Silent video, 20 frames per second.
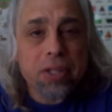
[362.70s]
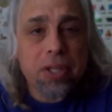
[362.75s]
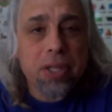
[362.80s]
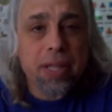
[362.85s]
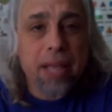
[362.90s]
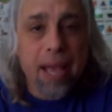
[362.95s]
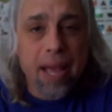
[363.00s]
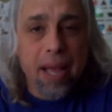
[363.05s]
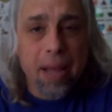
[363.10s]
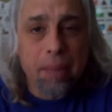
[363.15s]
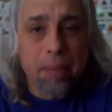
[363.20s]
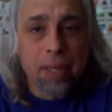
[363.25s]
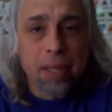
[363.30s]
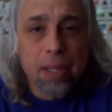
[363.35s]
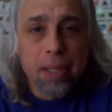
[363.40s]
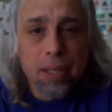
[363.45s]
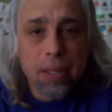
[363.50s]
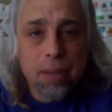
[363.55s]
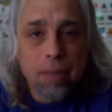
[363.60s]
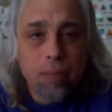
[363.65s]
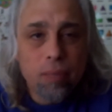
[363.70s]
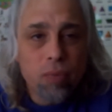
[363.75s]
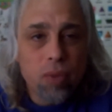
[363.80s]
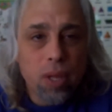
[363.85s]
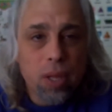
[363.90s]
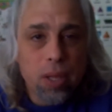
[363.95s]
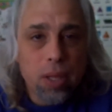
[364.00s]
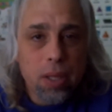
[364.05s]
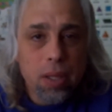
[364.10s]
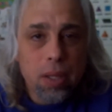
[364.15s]
to them,
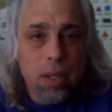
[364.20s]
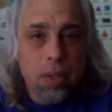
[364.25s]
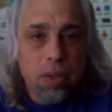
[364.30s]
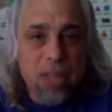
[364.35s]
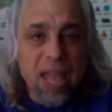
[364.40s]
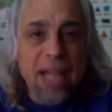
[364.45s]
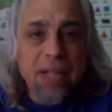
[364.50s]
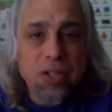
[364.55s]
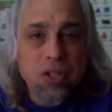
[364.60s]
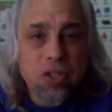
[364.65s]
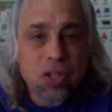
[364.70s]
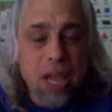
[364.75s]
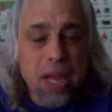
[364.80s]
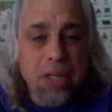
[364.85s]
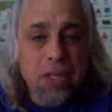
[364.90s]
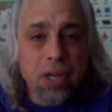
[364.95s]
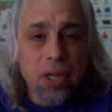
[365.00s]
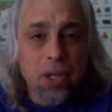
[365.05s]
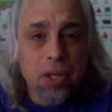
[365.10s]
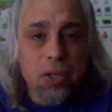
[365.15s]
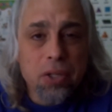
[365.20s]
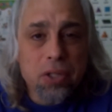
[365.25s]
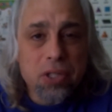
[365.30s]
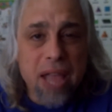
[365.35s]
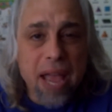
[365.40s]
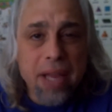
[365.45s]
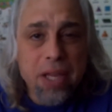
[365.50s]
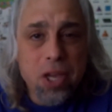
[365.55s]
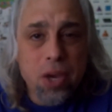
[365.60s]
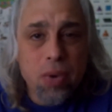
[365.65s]
that signals
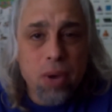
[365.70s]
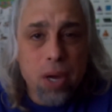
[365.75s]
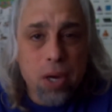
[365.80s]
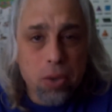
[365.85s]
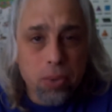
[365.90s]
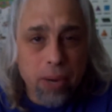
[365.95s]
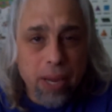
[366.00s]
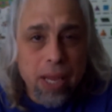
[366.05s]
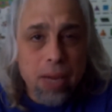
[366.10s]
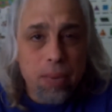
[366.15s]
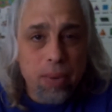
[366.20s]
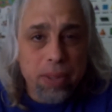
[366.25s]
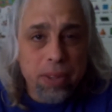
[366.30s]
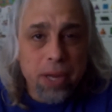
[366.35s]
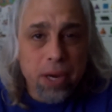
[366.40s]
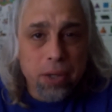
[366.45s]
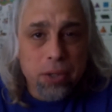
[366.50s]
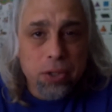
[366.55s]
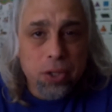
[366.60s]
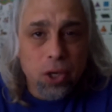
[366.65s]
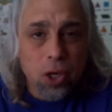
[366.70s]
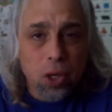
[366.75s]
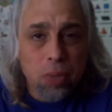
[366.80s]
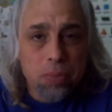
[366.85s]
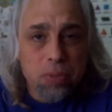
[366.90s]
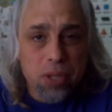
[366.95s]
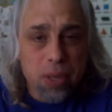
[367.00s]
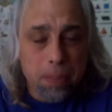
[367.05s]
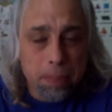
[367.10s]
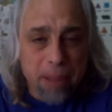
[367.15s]
that you agree with their
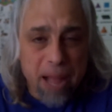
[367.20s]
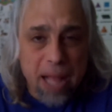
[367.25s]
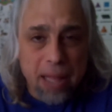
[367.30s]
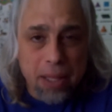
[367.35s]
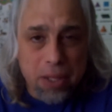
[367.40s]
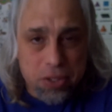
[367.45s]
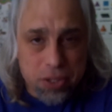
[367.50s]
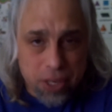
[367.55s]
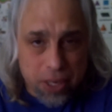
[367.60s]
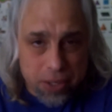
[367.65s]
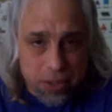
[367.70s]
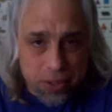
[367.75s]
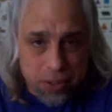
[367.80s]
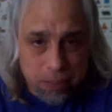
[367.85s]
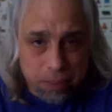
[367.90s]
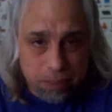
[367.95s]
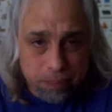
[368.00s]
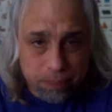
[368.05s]
terms and policies.